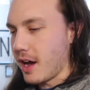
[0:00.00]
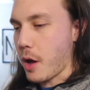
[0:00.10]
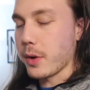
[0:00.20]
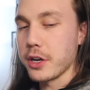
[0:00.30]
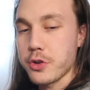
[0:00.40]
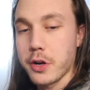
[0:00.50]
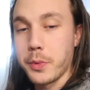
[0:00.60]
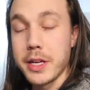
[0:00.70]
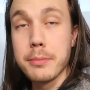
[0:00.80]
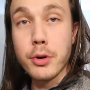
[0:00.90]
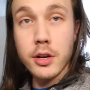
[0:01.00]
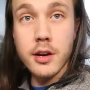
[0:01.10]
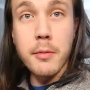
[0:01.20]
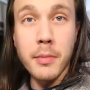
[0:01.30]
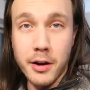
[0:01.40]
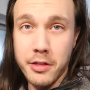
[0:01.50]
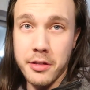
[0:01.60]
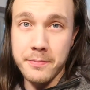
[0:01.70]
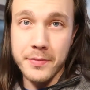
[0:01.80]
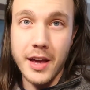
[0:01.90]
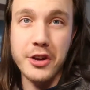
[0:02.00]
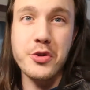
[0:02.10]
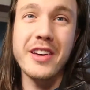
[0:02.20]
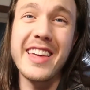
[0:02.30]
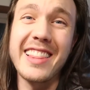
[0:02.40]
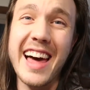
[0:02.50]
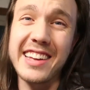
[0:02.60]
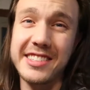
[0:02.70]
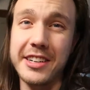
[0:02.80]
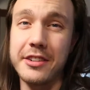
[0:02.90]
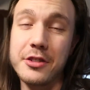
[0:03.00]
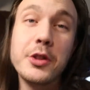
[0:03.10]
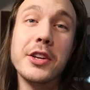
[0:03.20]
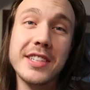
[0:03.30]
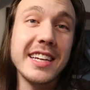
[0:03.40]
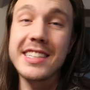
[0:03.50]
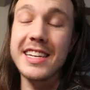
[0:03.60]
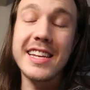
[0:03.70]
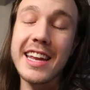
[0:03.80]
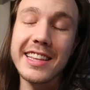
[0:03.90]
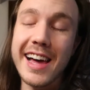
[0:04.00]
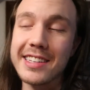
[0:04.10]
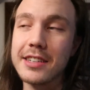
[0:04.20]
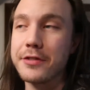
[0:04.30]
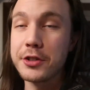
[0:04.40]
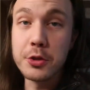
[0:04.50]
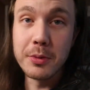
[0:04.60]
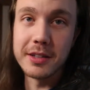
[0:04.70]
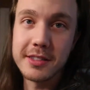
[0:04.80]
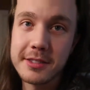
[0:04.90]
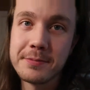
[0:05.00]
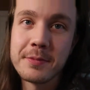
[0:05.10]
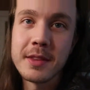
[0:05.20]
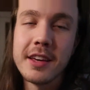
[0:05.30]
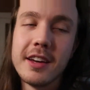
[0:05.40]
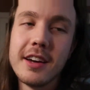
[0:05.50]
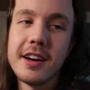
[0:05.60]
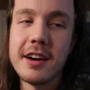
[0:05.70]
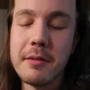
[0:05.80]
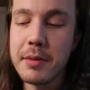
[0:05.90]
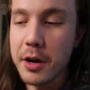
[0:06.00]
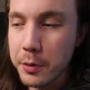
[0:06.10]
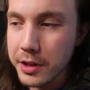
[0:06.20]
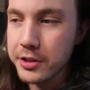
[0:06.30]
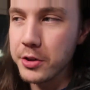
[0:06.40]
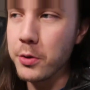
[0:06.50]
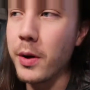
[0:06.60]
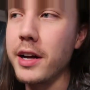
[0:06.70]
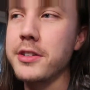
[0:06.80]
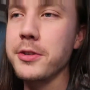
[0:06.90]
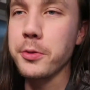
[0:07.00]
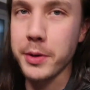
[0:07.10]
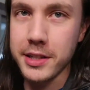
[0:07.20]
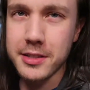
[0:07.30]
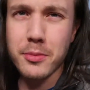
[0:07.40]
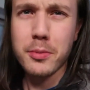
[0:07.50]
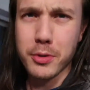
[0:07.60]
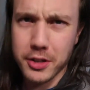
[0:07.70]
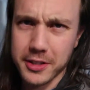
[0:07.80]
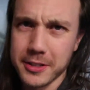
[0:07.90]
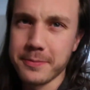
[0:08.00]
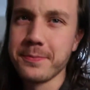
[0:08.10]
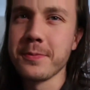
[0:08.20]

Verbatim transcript: I want to try to read a book a month. I tried that last year, two thousand eighteen, and it lasted for two months. Um, but I really do want to read some more books.